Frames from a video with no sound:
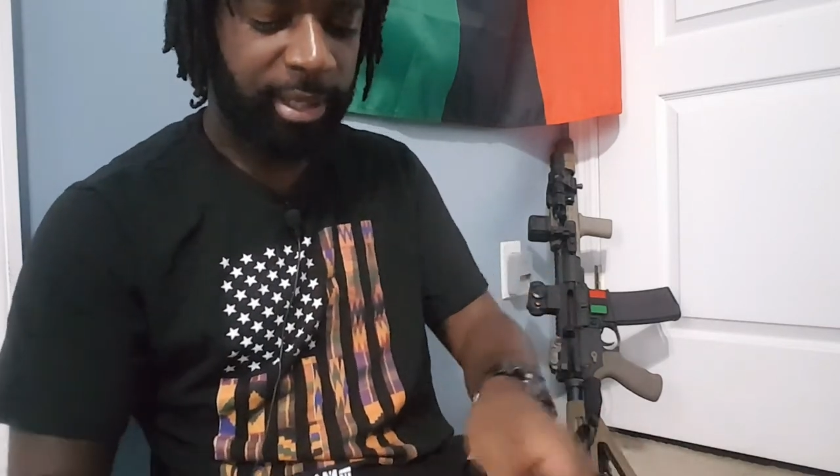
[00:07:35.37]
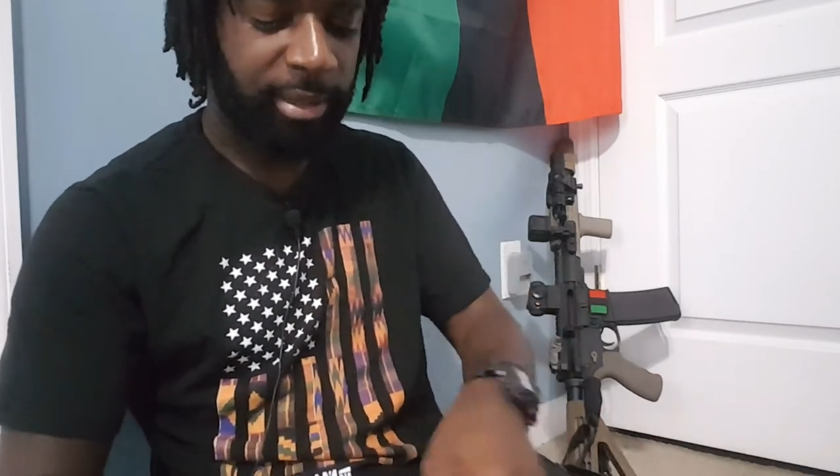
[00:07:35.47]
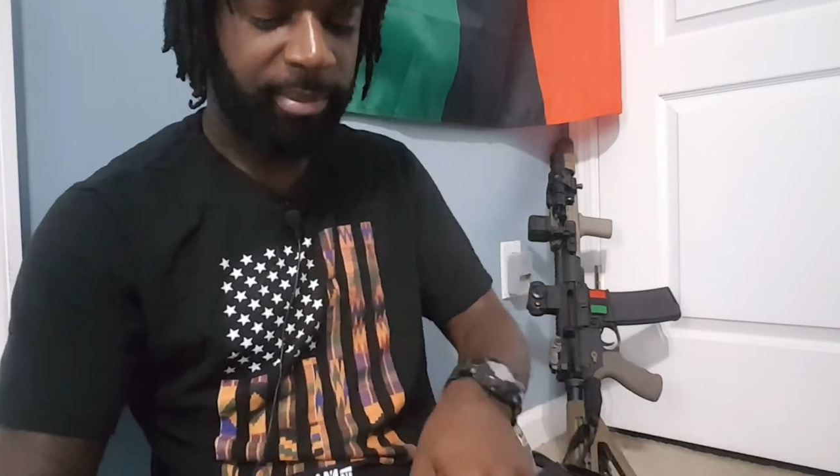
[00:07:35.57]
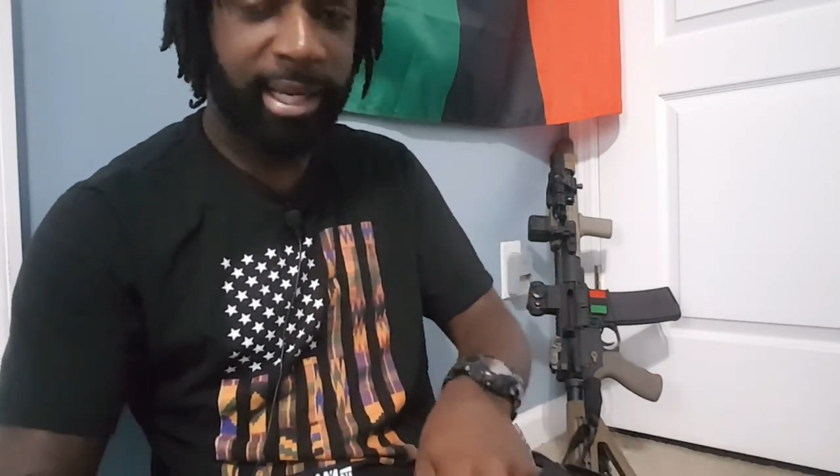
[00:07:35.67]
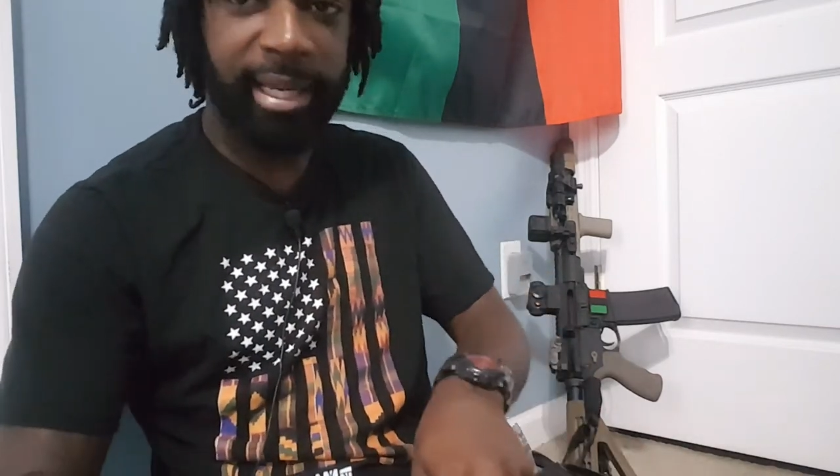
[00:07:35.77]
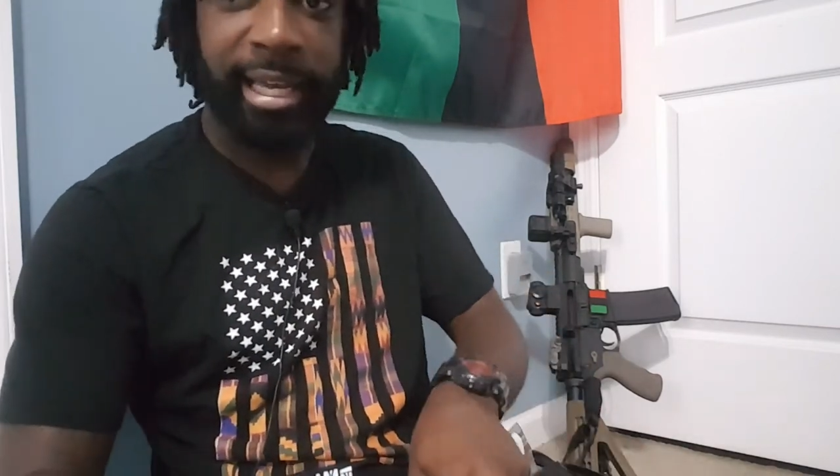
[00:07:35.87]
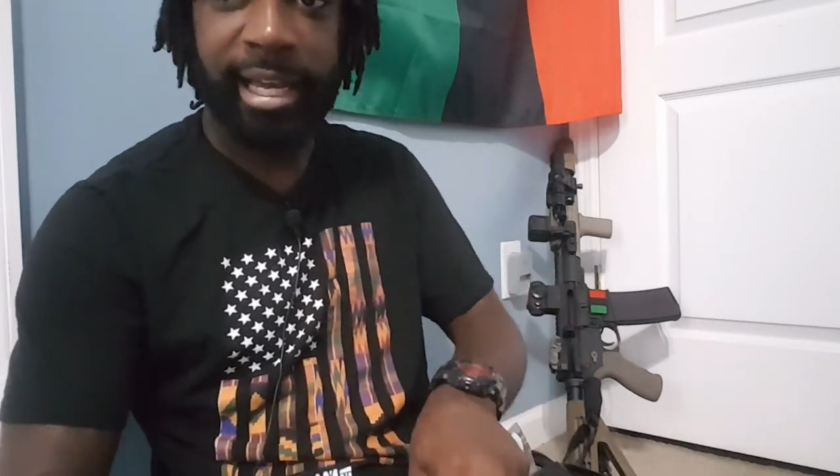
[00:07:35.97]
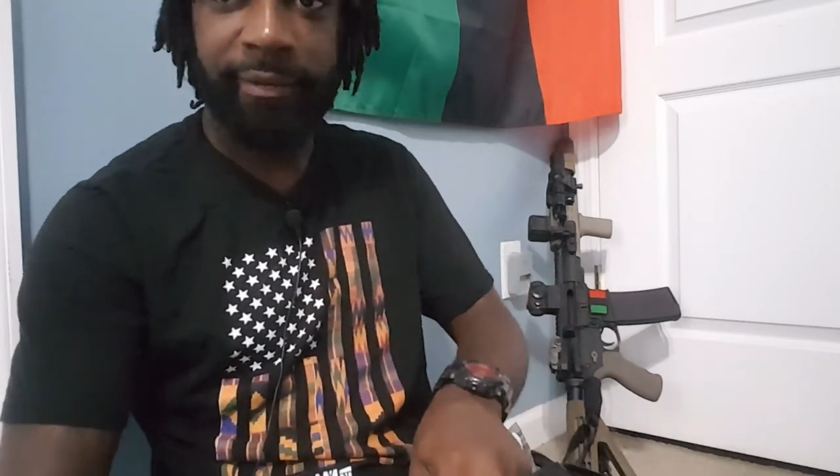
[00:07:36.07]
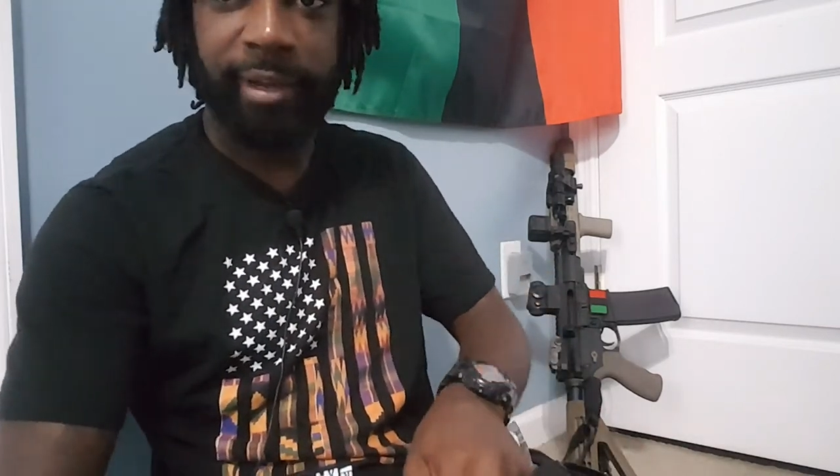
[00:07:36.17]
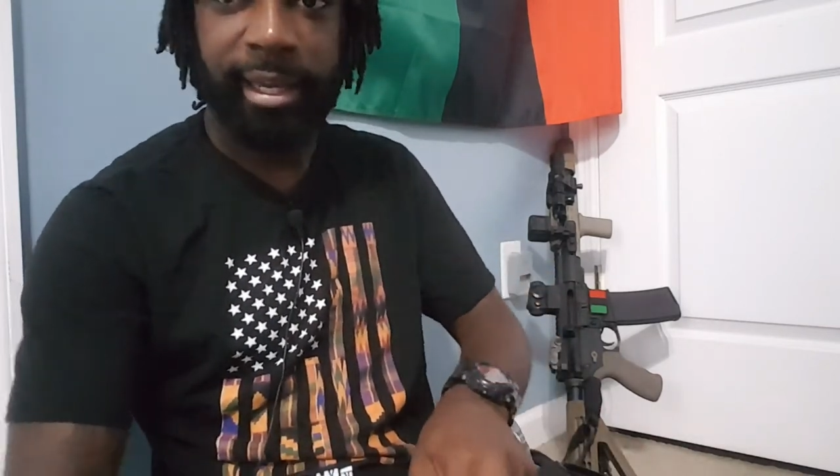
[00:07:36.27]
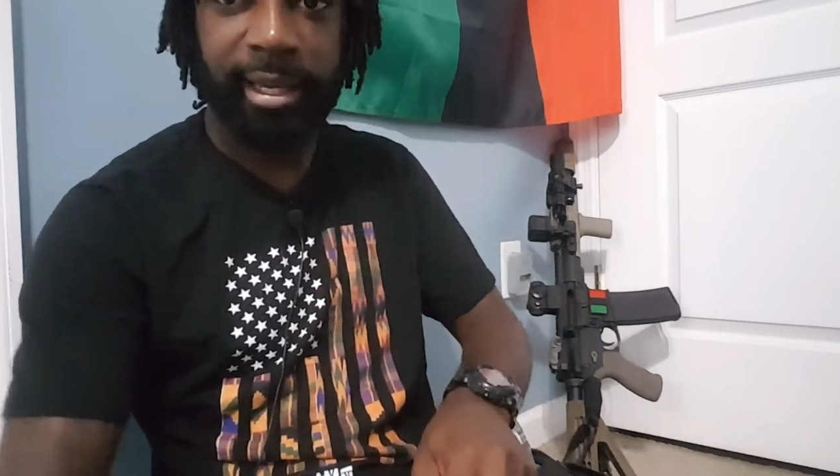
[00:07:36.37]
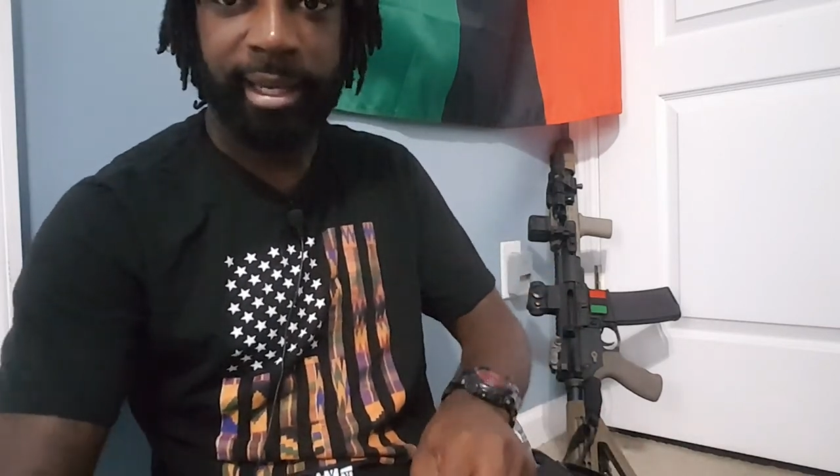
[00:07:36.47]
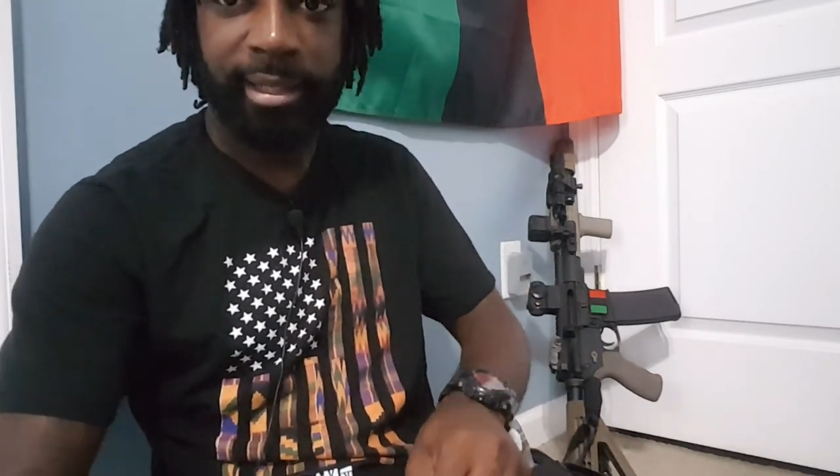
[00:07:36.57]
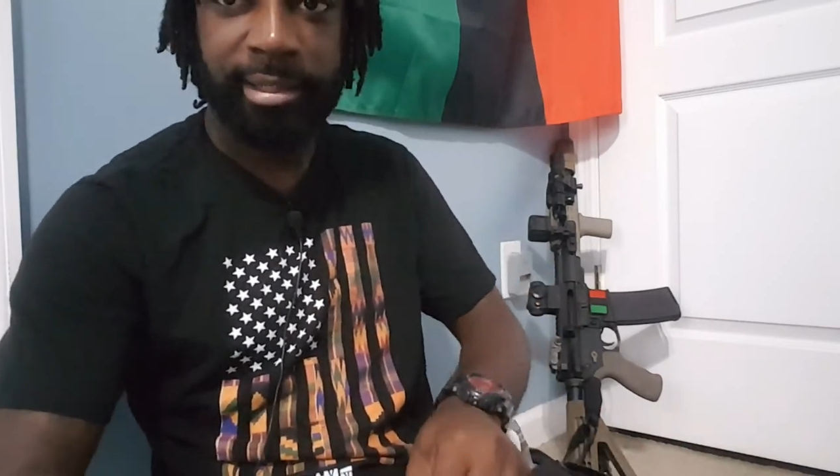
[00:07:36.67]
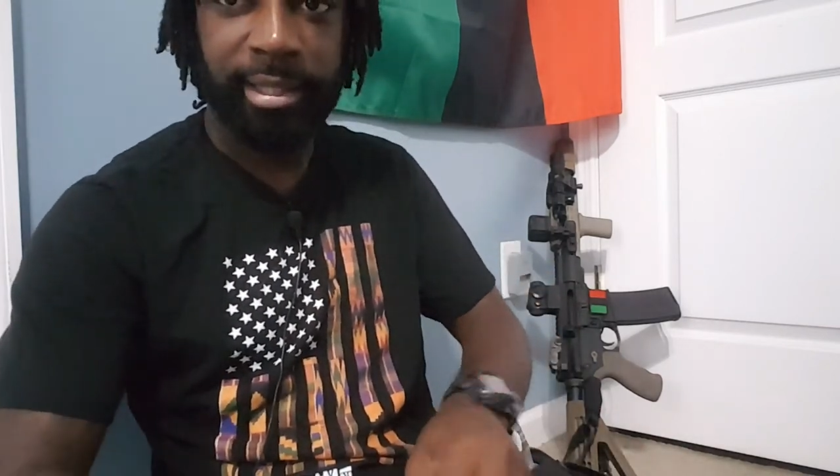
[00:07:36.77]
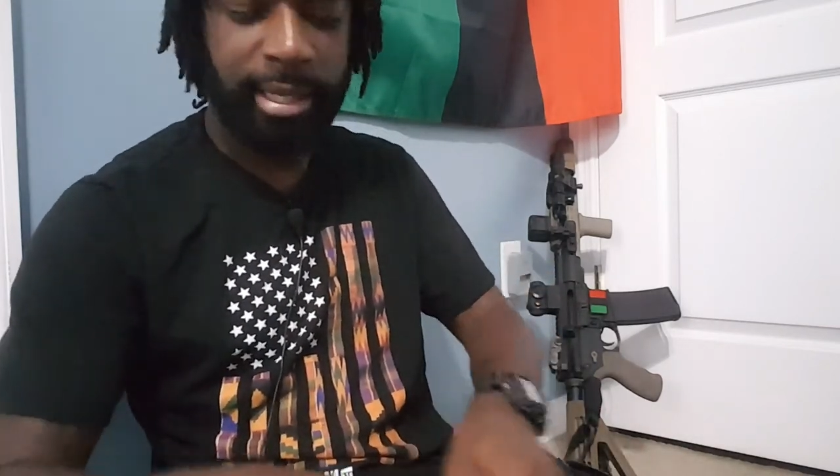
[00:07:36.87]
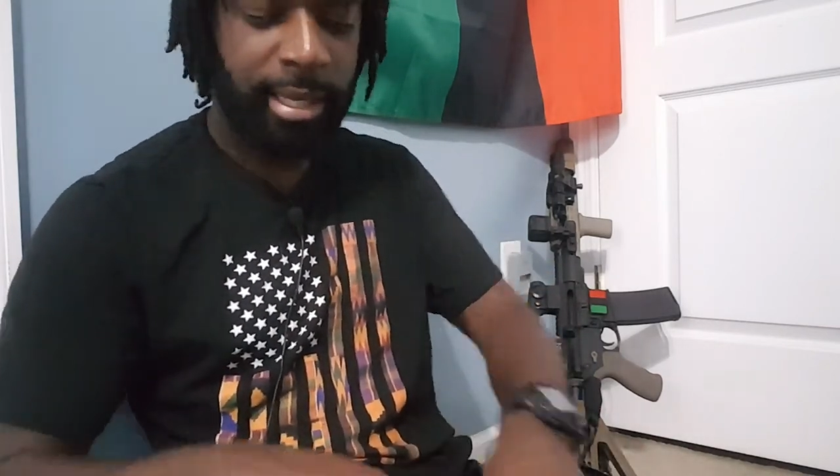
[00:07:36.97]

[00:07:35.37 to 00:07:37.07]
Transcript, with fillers: in my I FAK, guys.